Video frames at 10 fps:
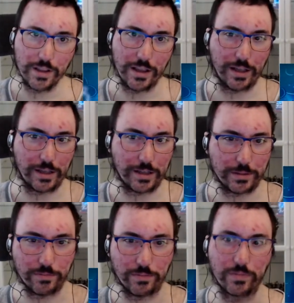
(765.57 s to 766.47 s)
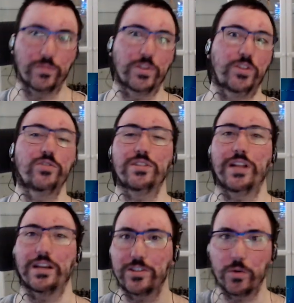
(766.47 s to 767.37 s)
Um, use
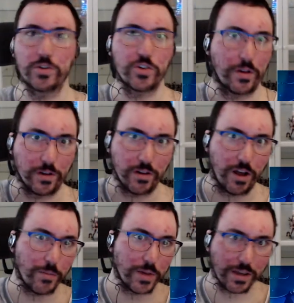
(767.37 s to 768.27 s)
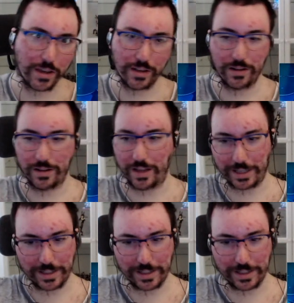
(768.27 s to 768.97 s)
like socioeconomic, like.